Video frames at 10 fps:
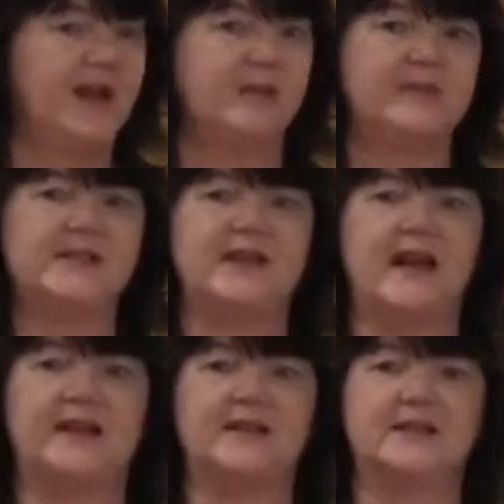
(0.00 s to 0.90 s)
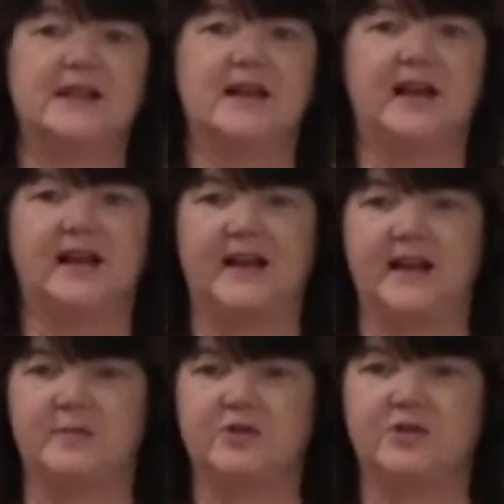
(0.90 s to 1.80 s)
And beside it, a
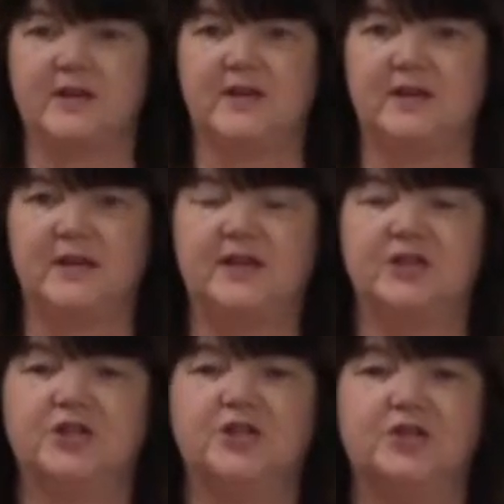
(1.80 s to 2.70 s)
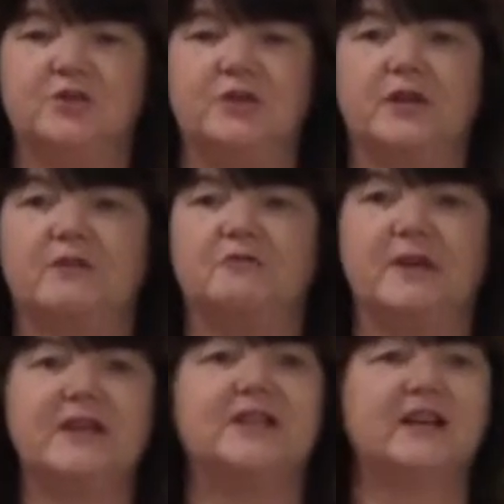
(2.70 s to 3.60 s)
lime tree to show that
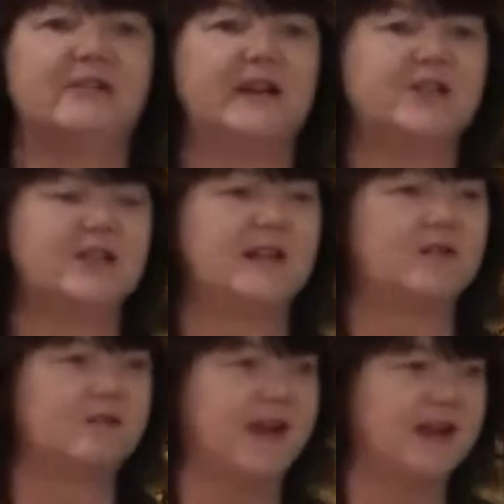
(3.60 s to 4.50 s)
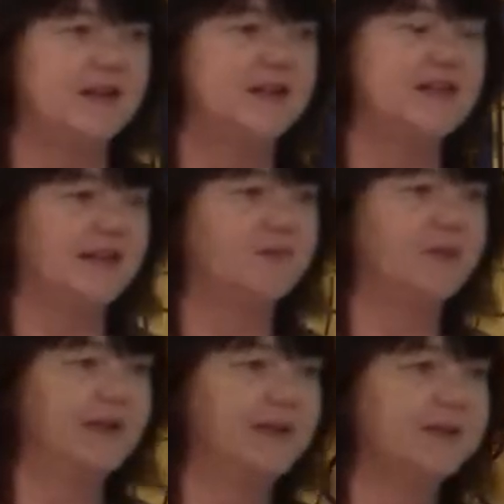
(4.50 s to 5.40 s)
regeneration had finally taken
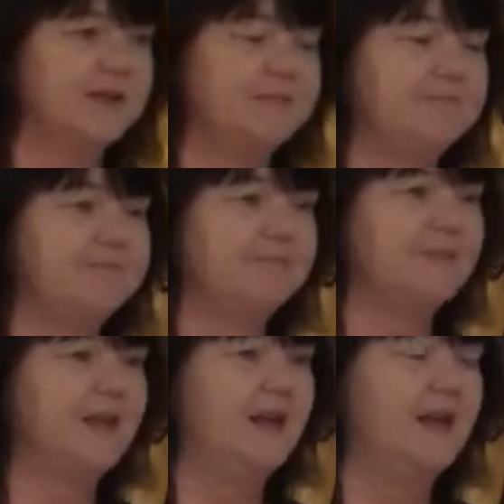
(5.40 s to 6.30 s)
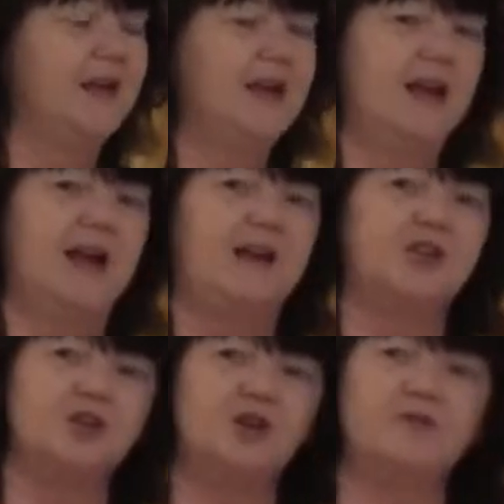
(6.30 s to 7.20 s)
place. And
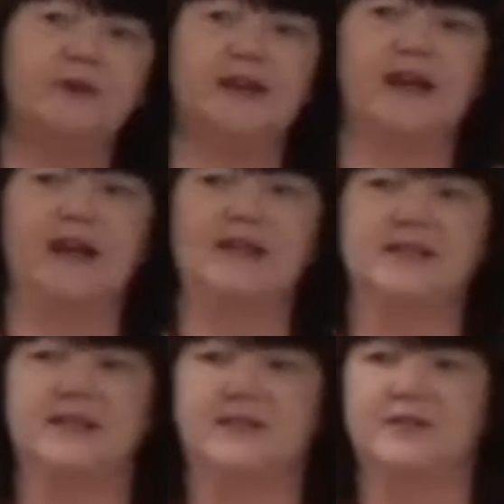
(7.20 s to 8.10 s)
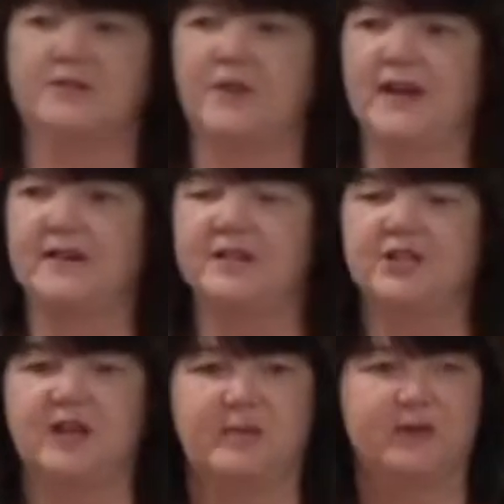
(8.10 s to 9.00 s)
Jean realized that his friend the
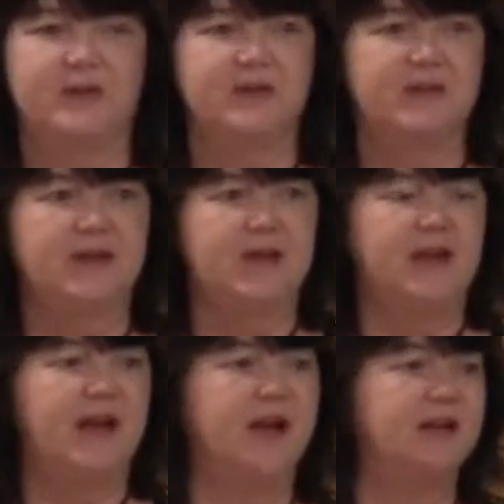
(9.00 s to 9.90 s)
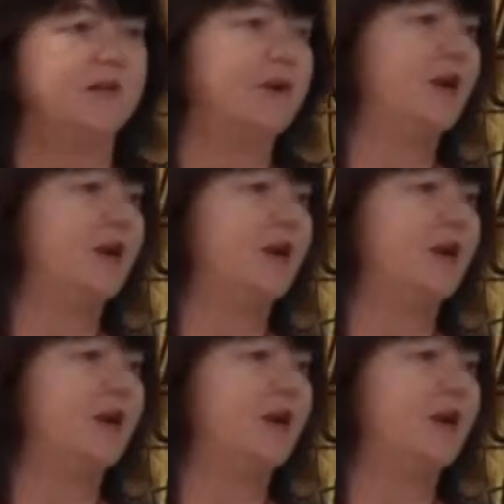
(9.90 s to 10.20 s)
shepherd had